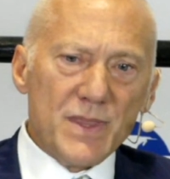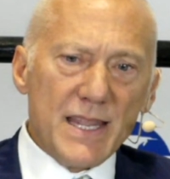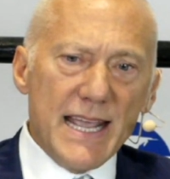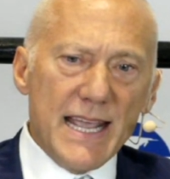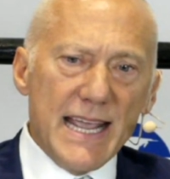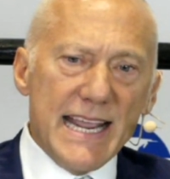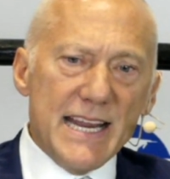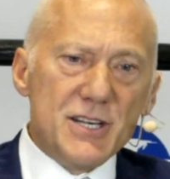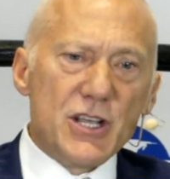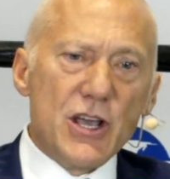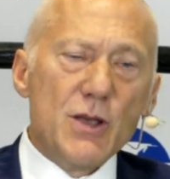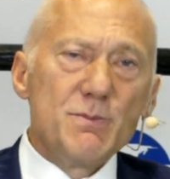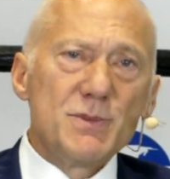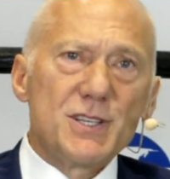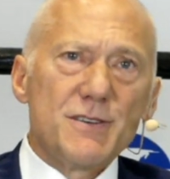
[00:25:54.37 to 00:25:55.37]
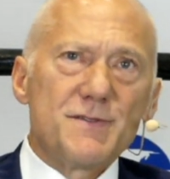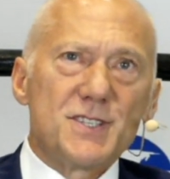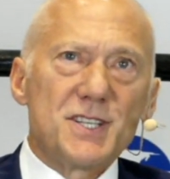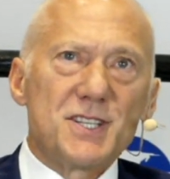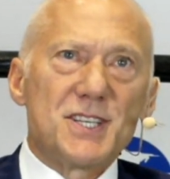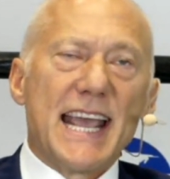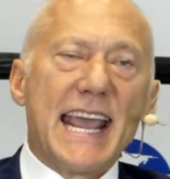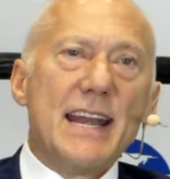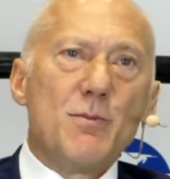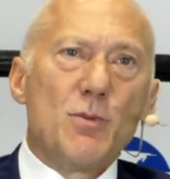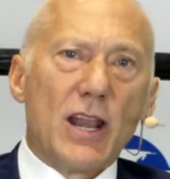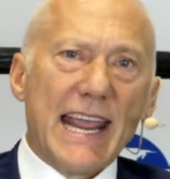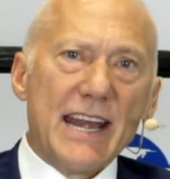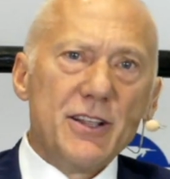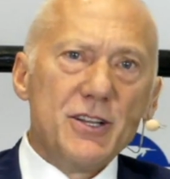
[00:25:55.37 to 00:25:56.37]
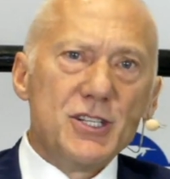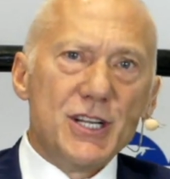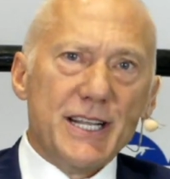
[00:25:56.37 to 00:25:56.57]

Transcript: In terms of sustainable energy,